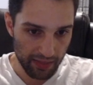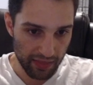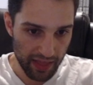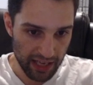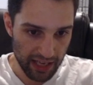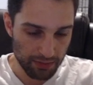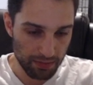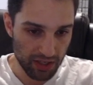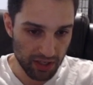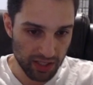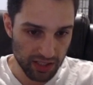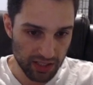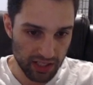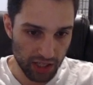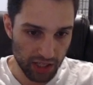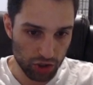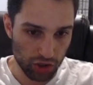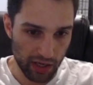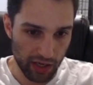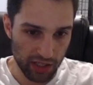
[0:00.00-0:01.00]
that's because
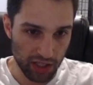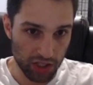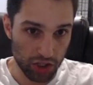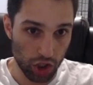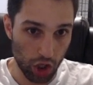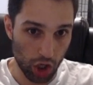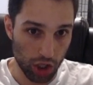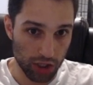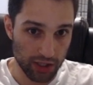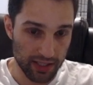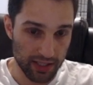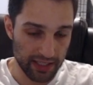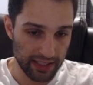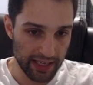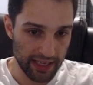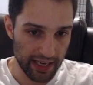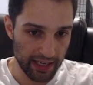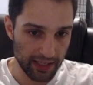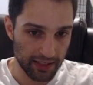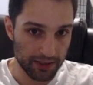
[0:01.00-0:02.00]
they're trying to charge the
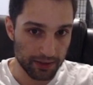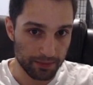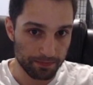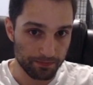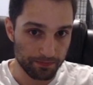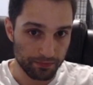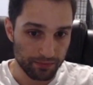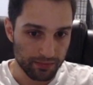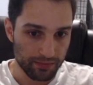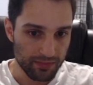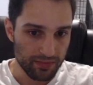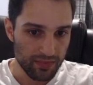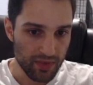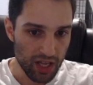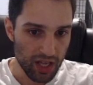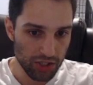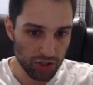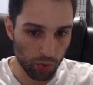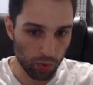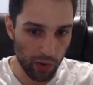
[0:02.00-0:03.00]
gate.
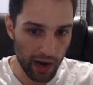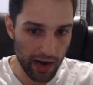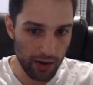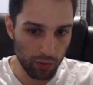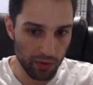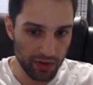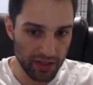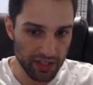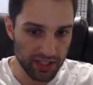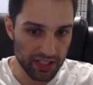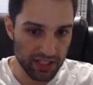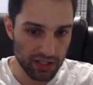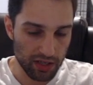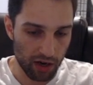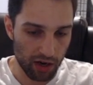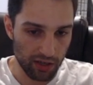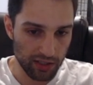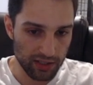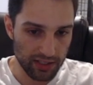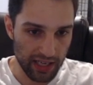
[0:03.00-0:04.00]
So right when this
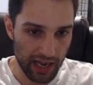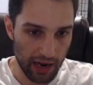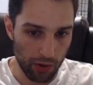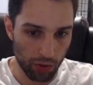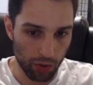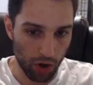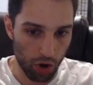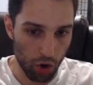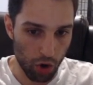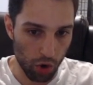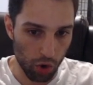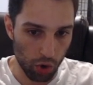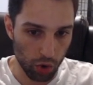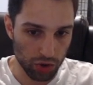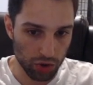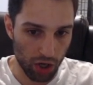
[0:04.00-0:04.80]
starts, I want to hold